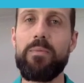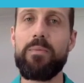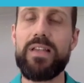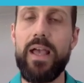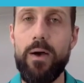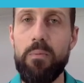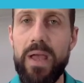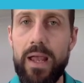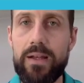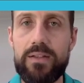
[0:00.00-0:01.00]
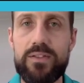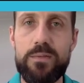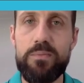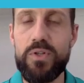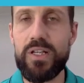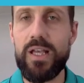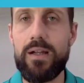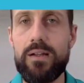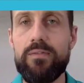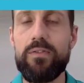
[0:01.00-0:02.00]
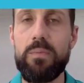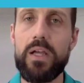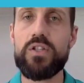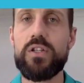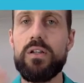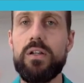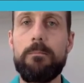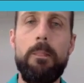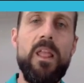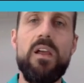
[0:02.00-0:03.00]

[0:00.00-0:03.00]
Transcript: It's how man has communicated information, and